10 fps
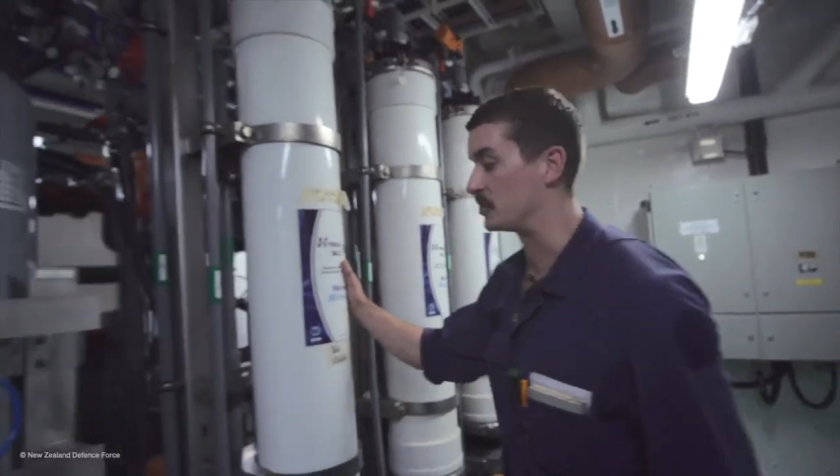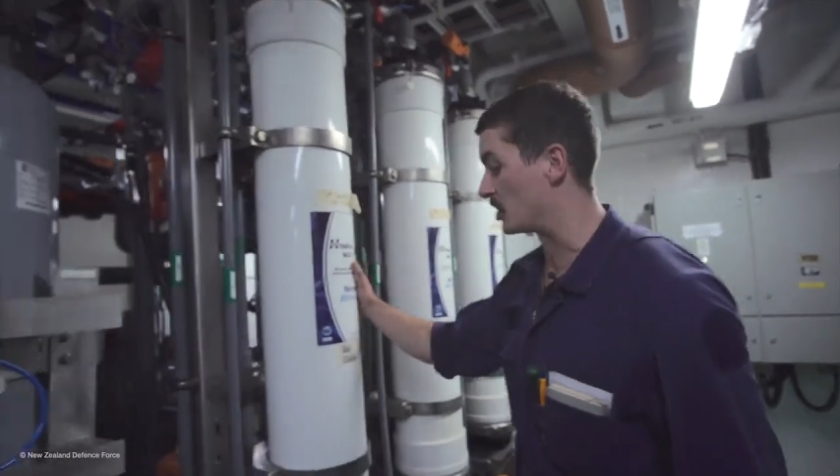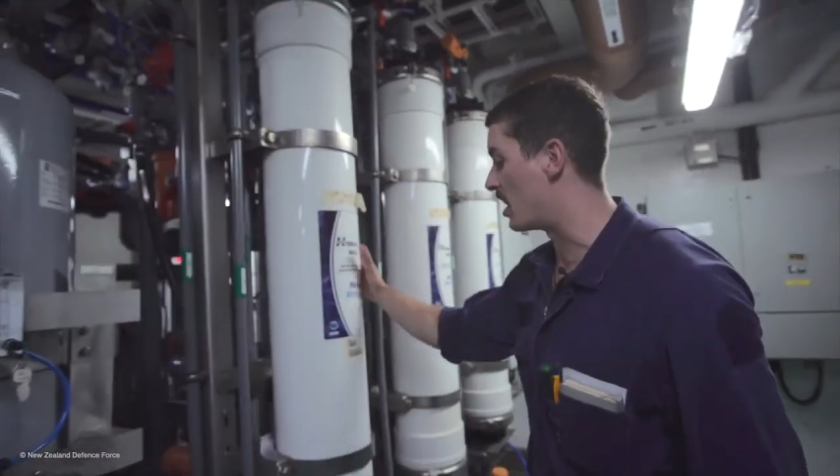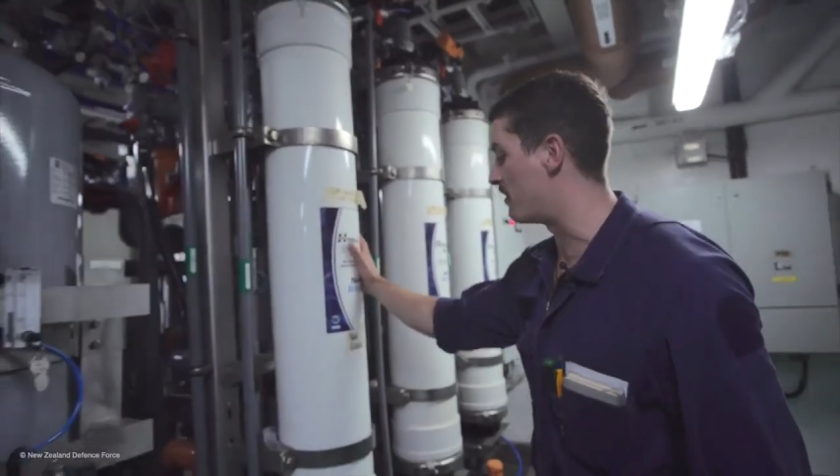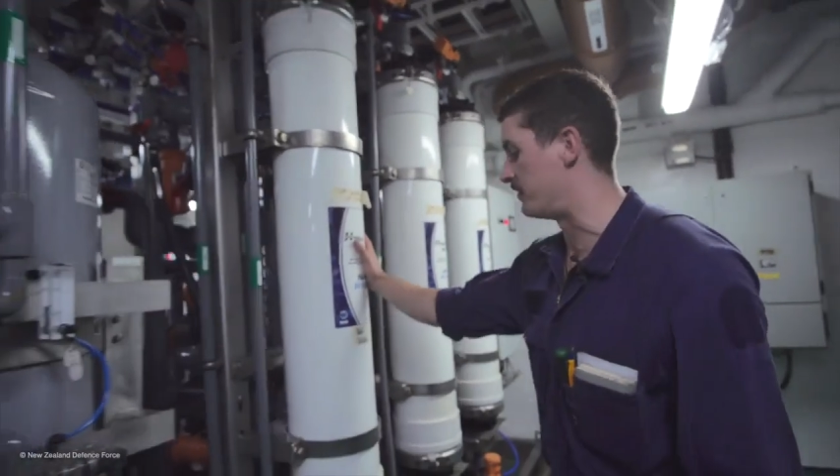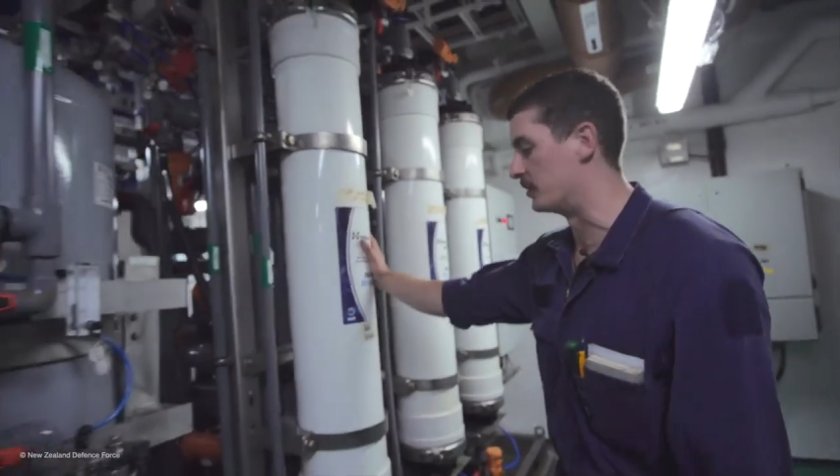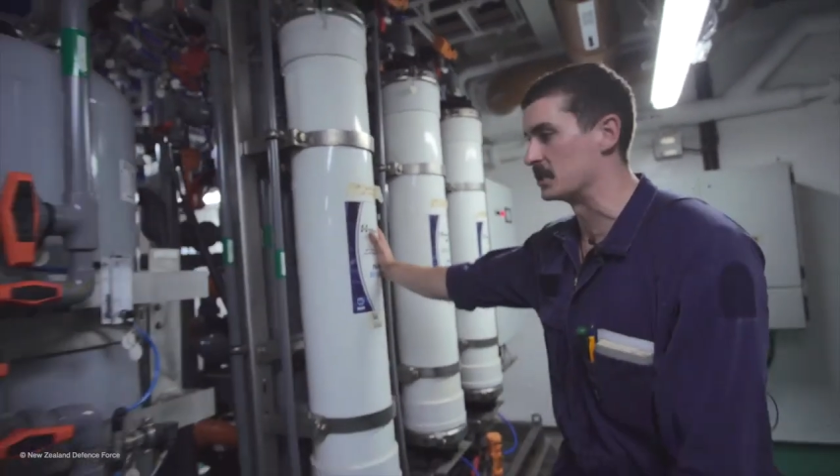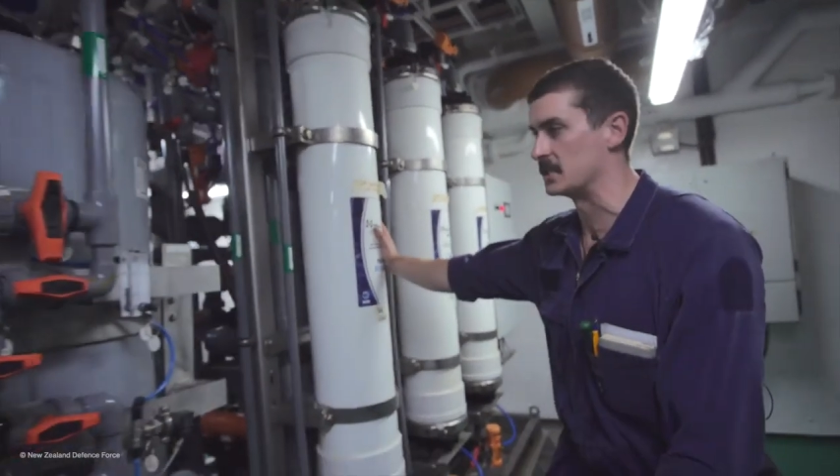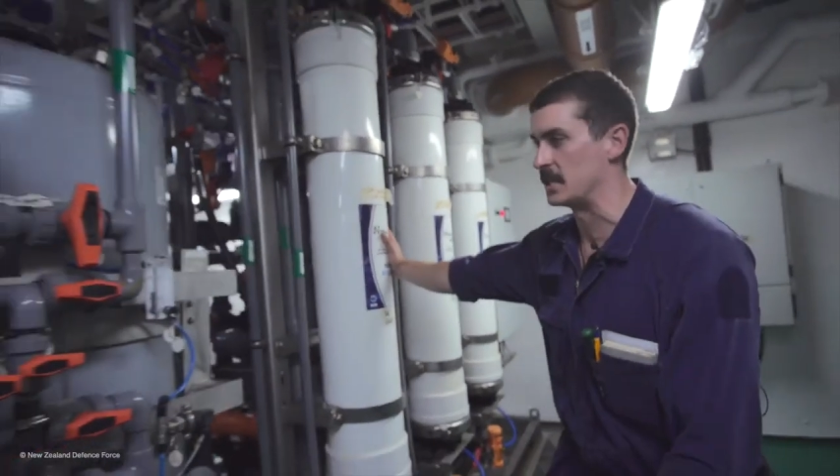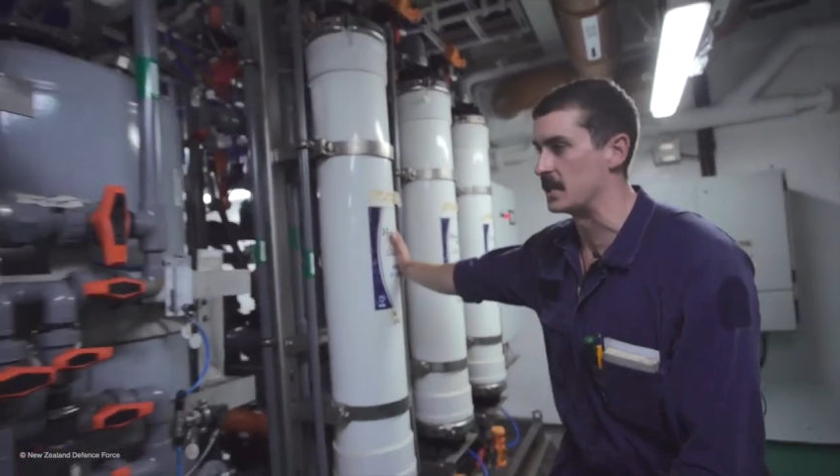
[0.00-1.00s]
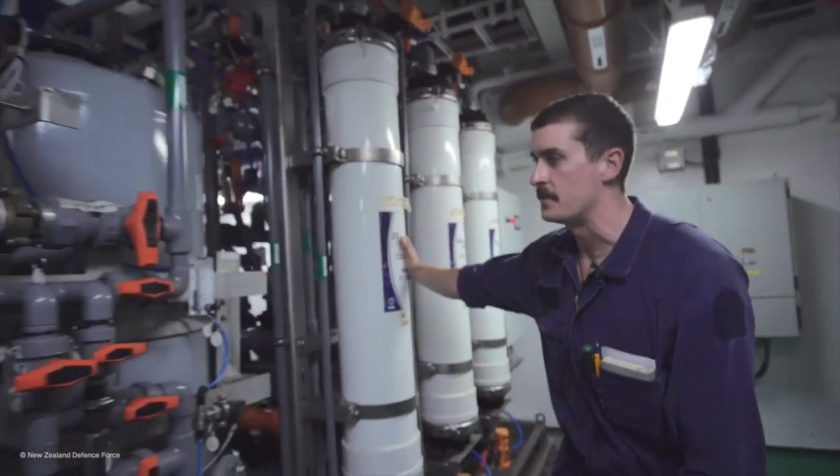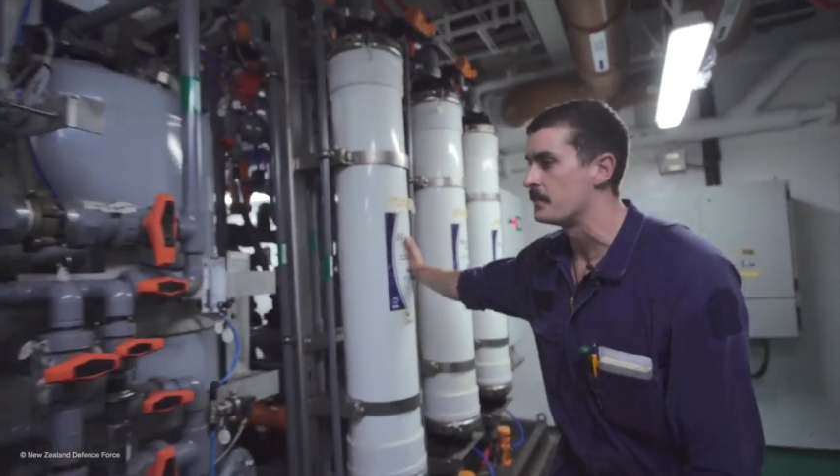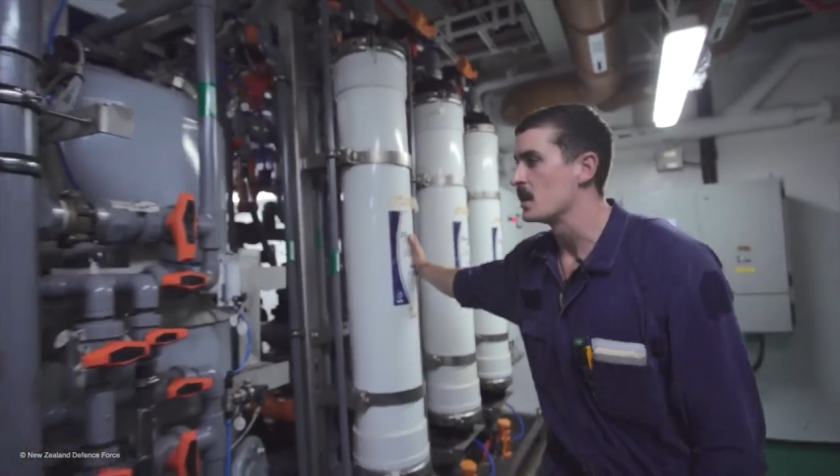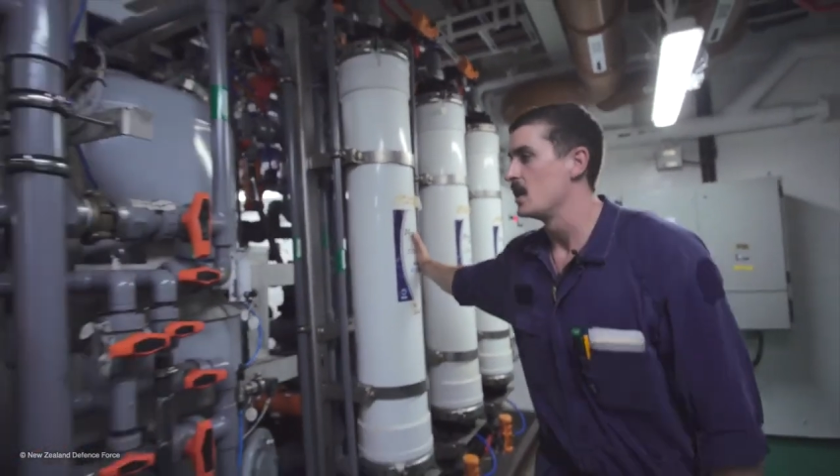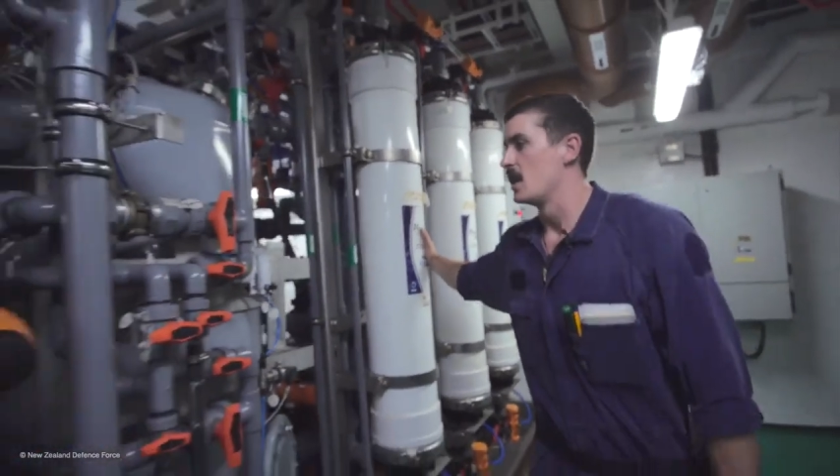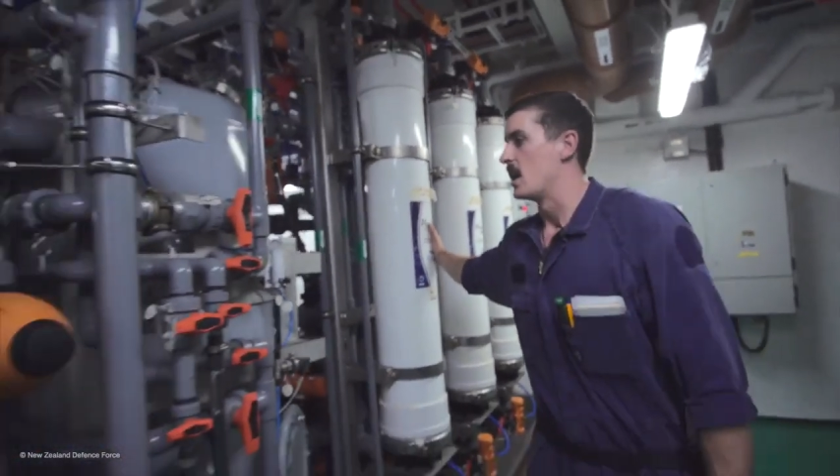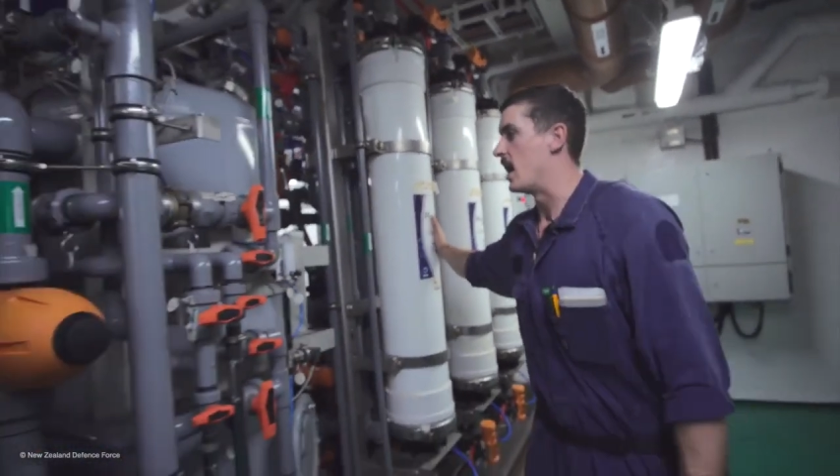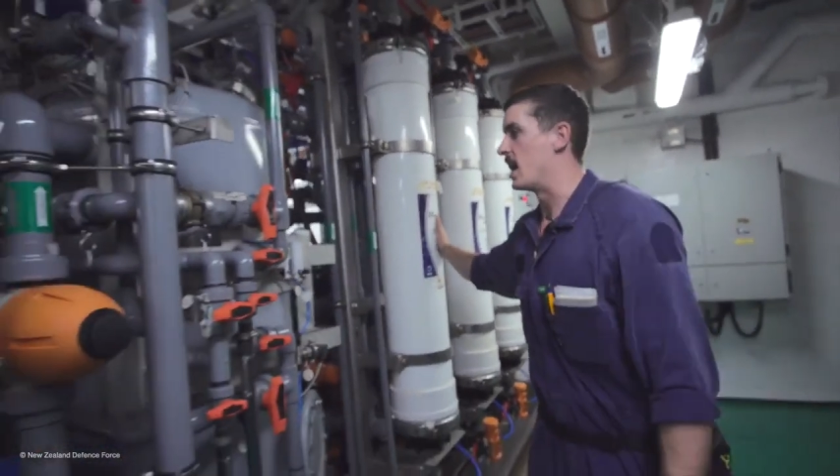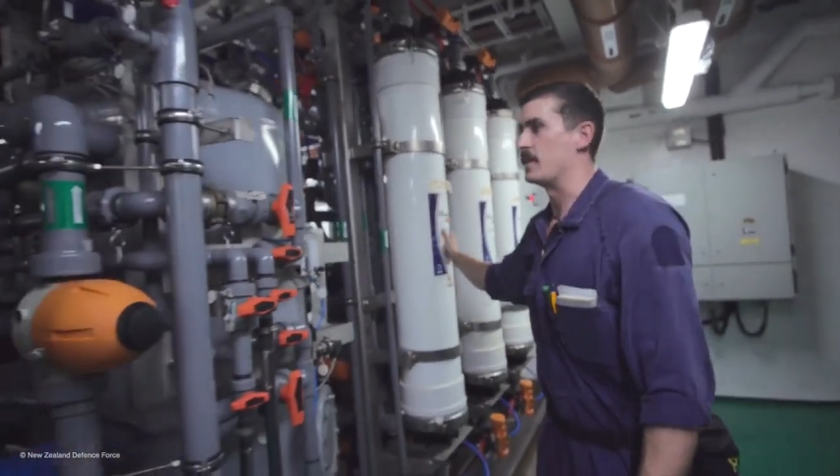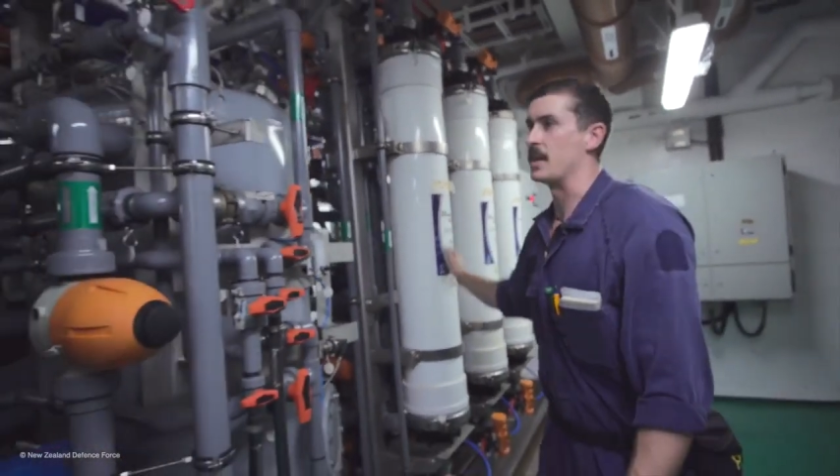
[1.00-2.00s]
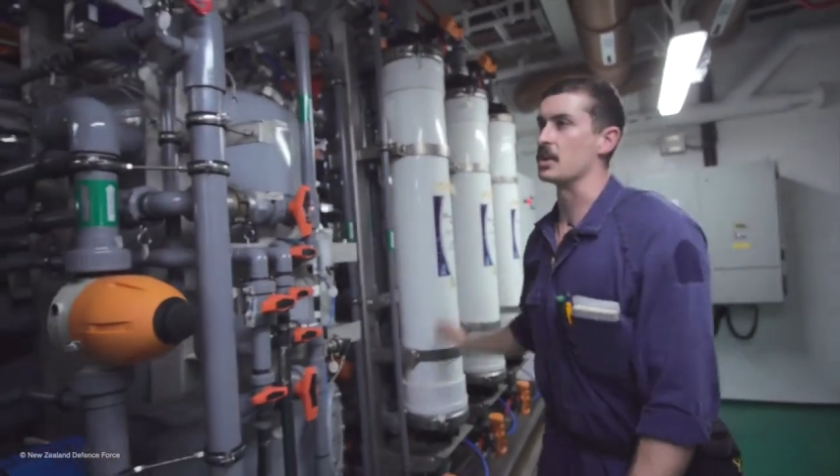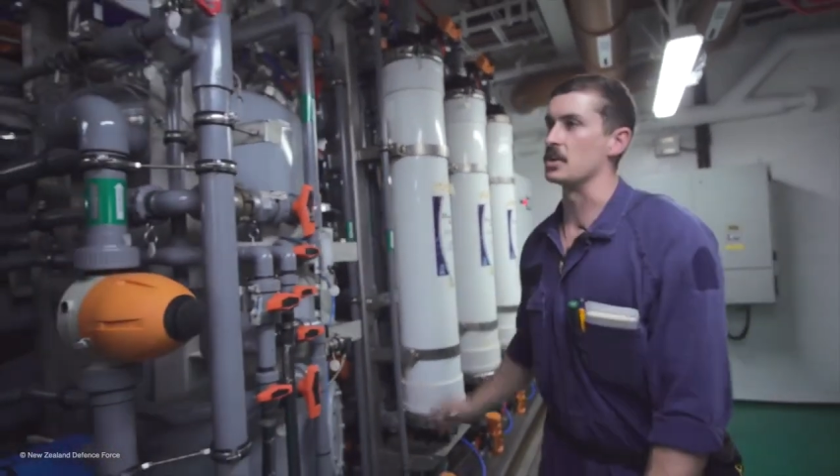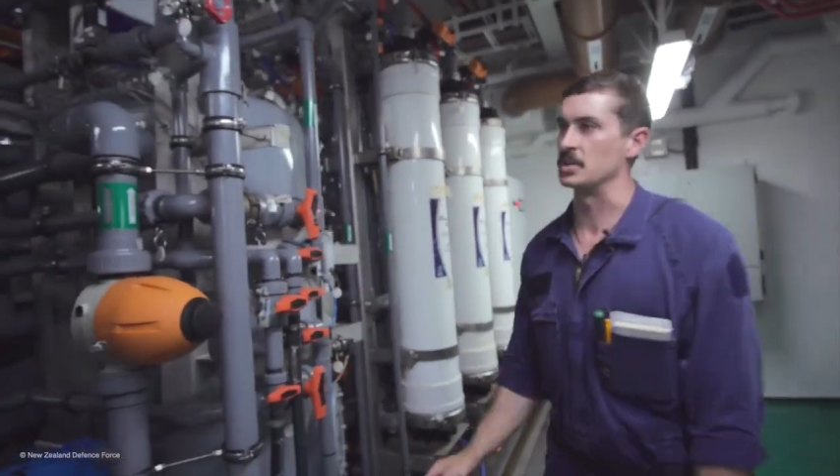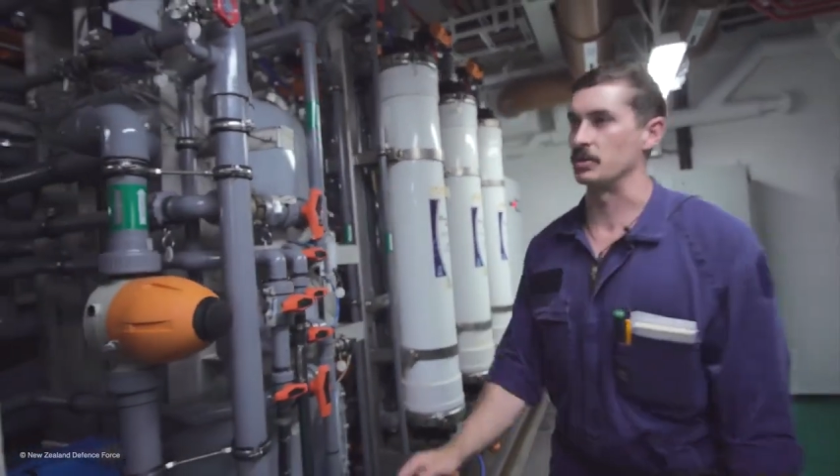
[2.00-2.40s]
giant filters here, uh, it then goes